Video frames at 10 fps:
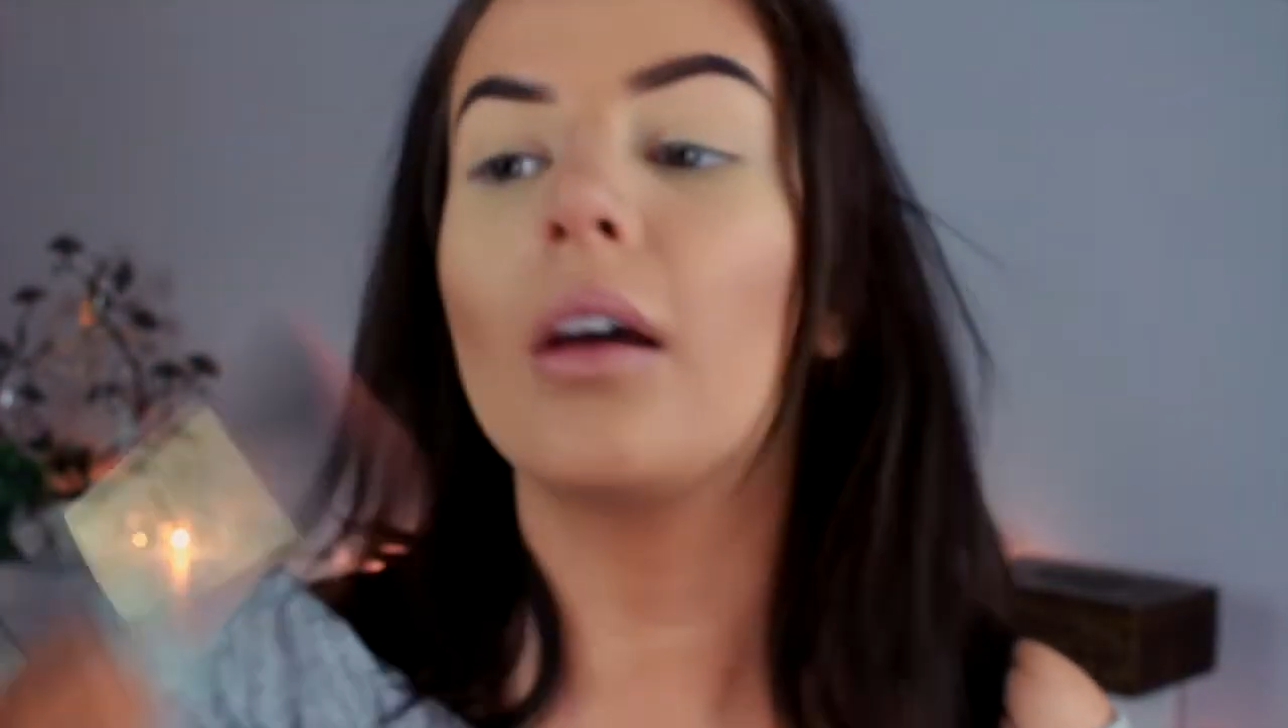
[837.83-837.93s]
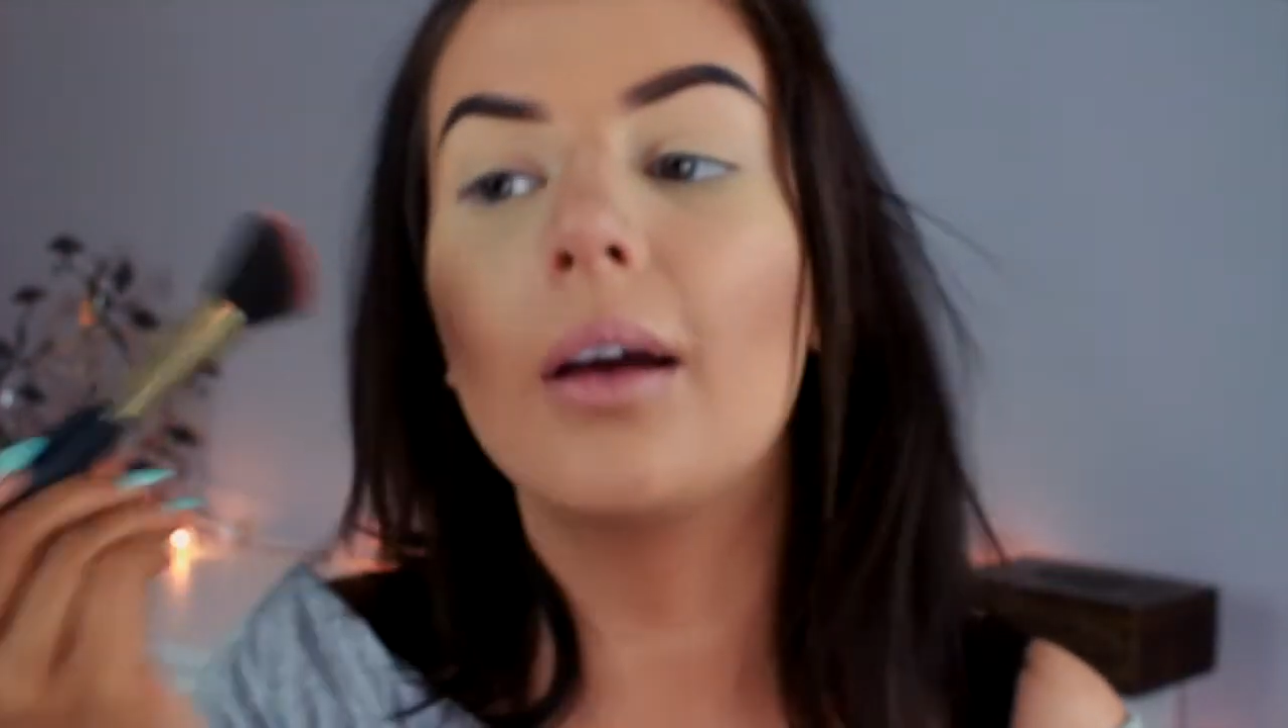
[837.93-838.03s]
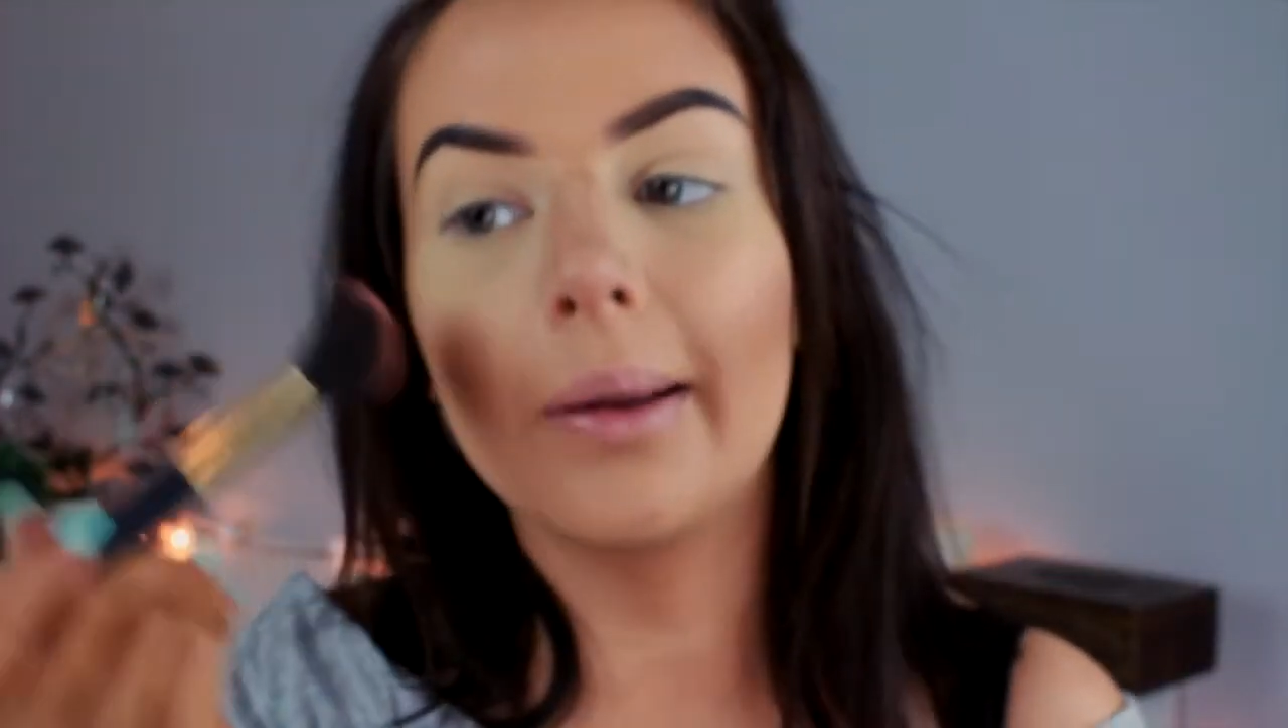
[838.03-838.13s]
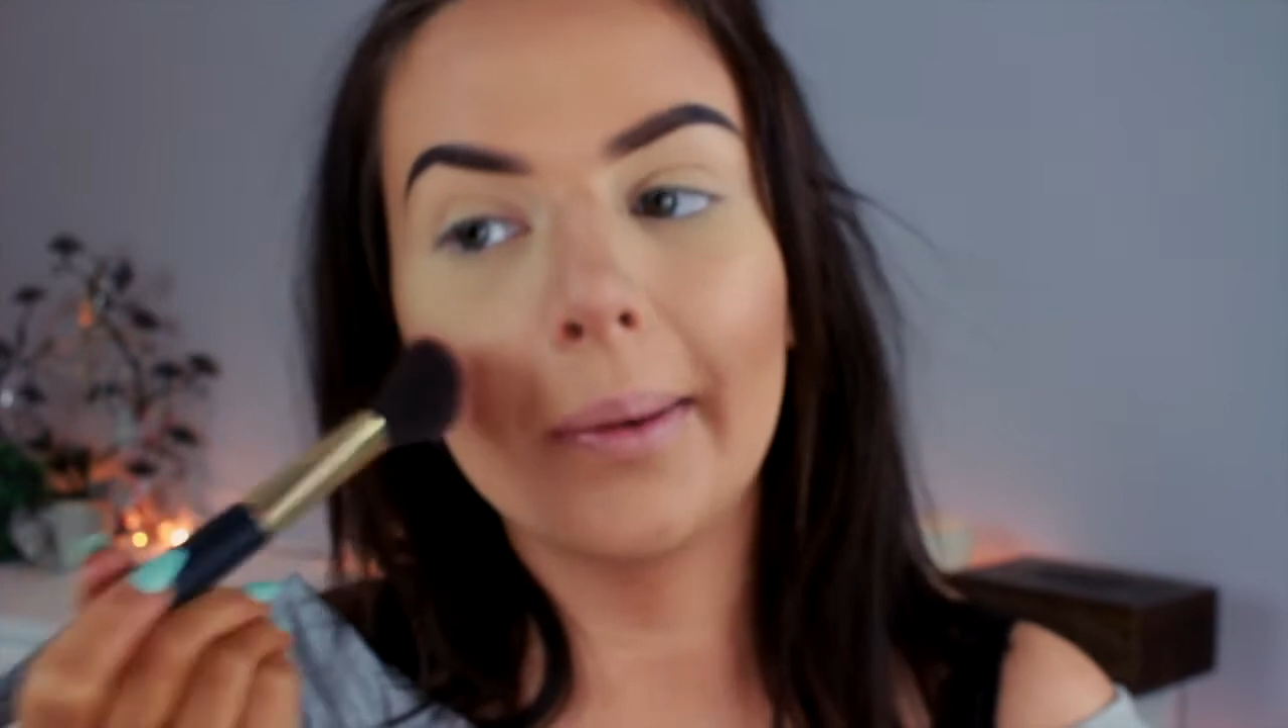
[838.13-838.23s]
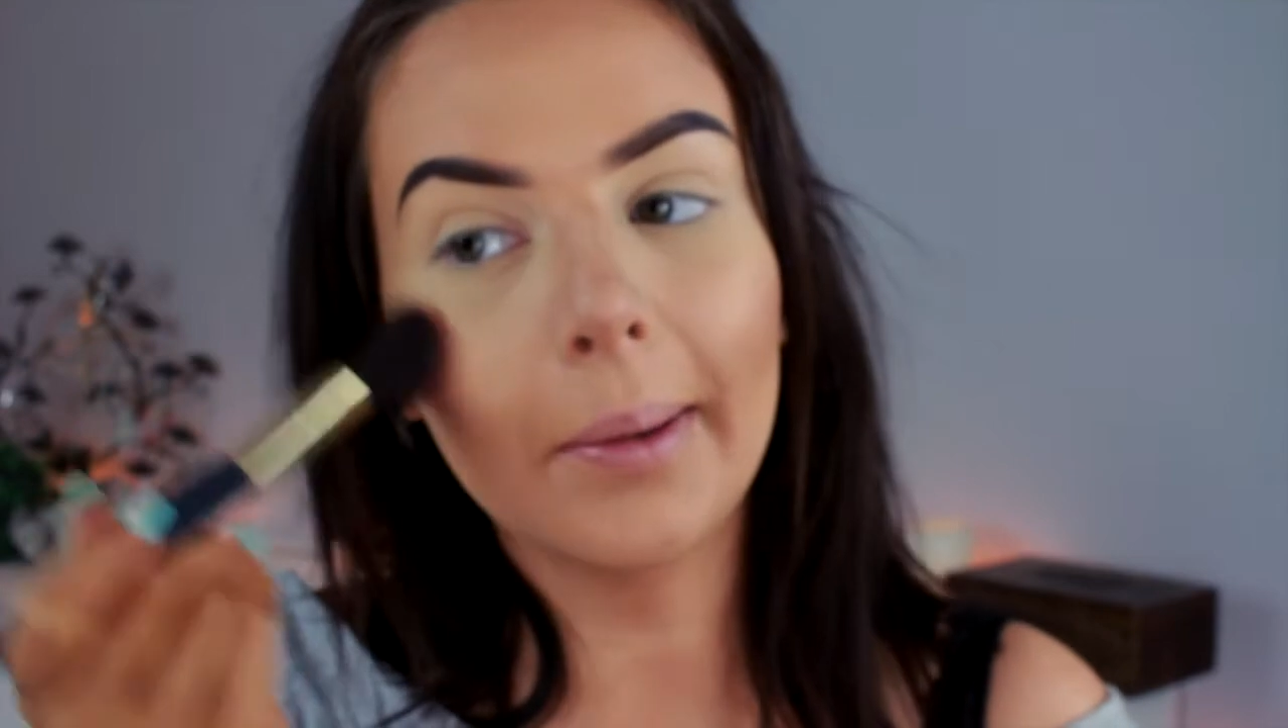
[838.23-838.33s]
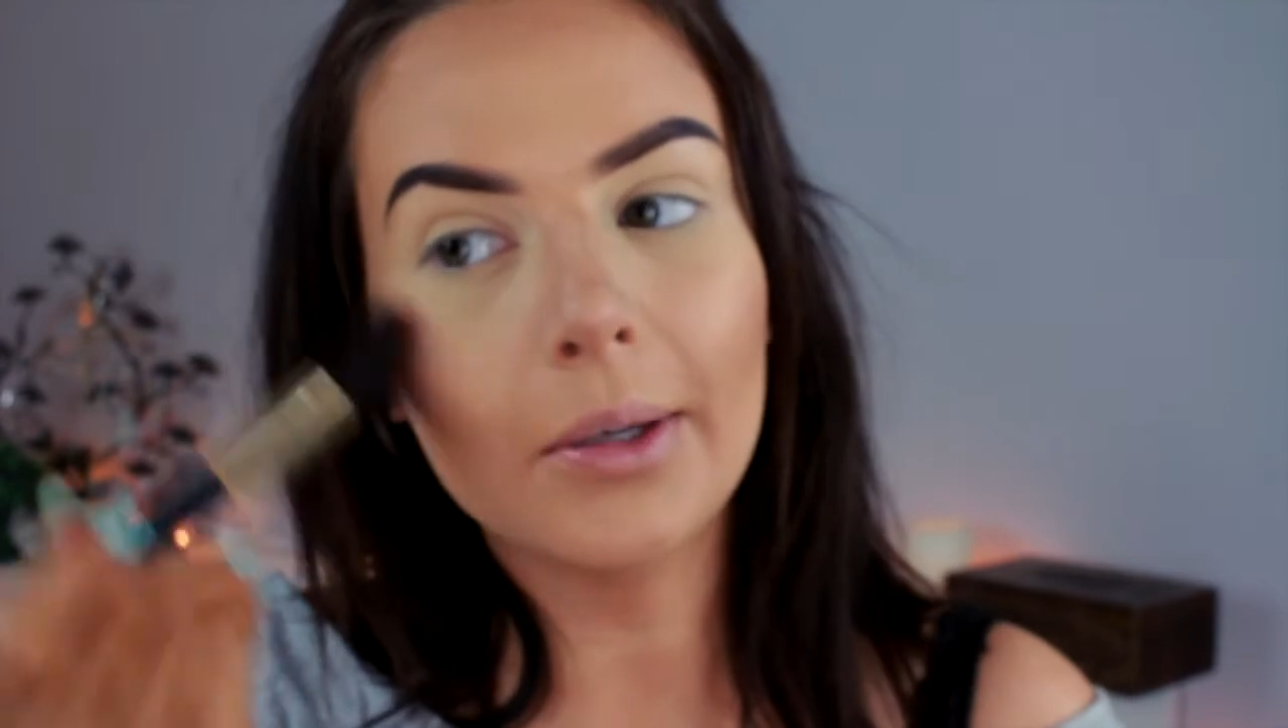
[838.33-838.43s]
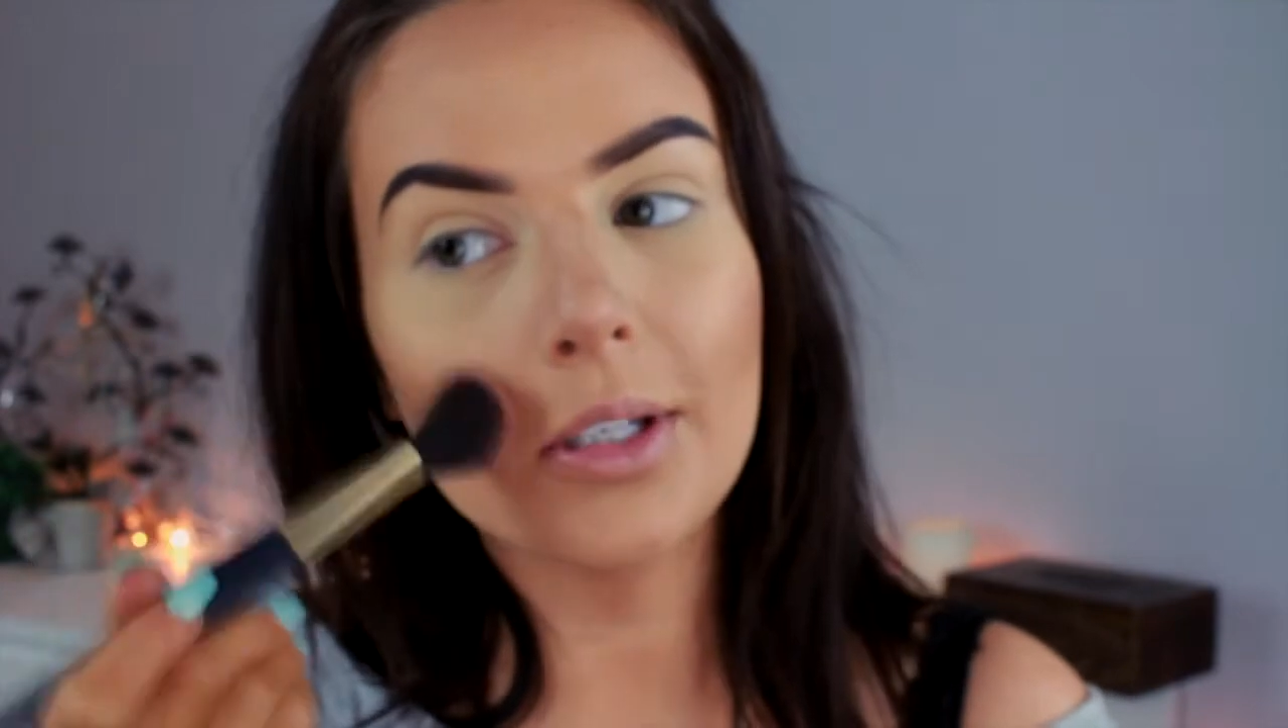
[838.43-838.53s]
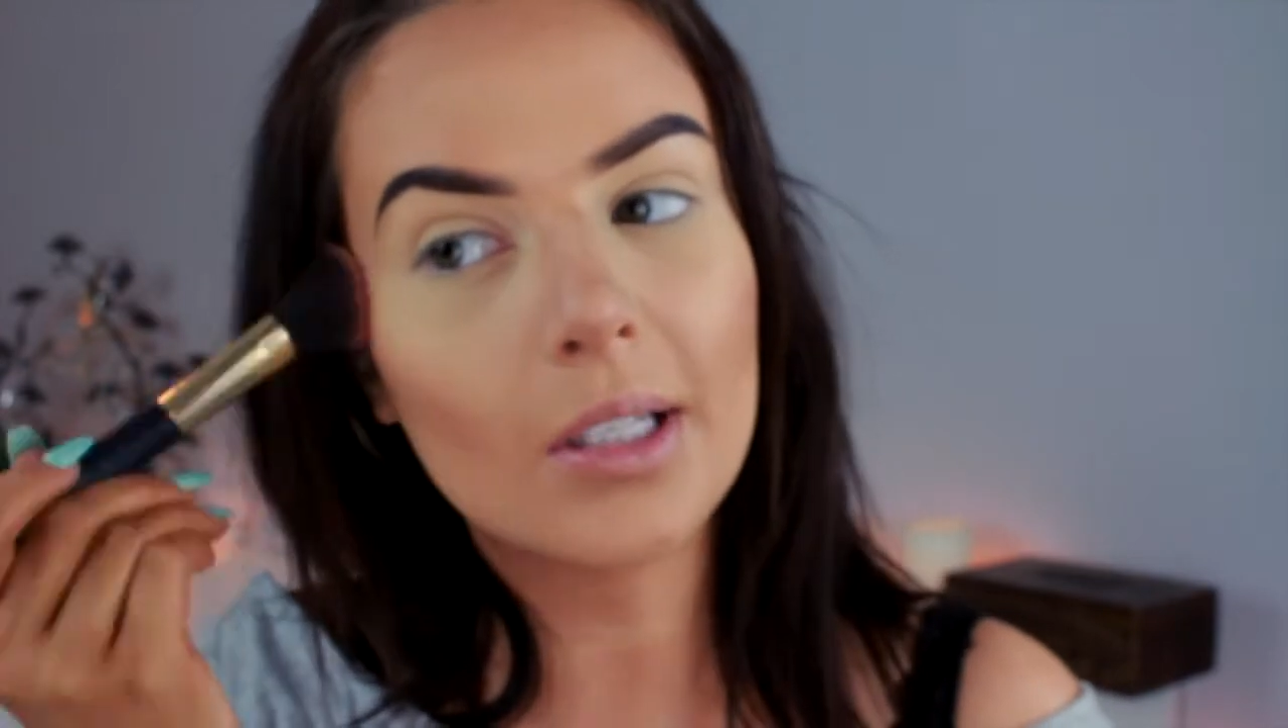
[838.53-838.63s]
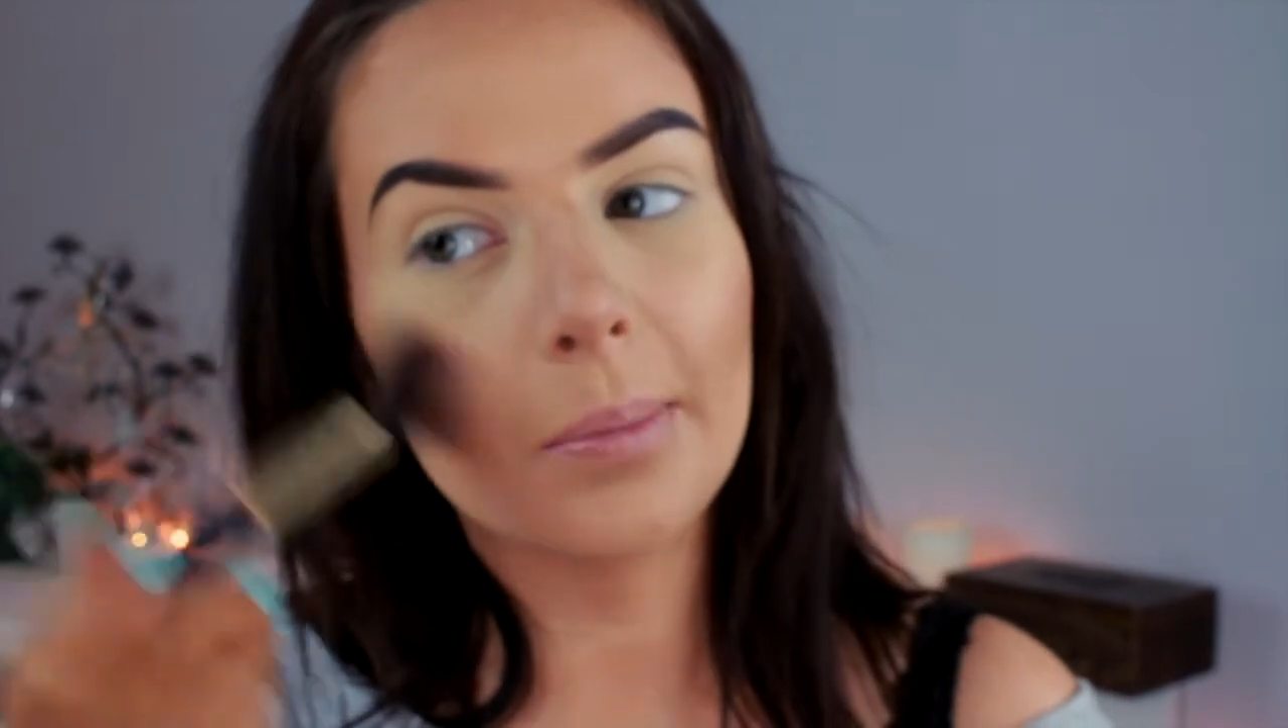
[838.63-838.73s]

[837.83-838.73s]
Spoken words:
And I just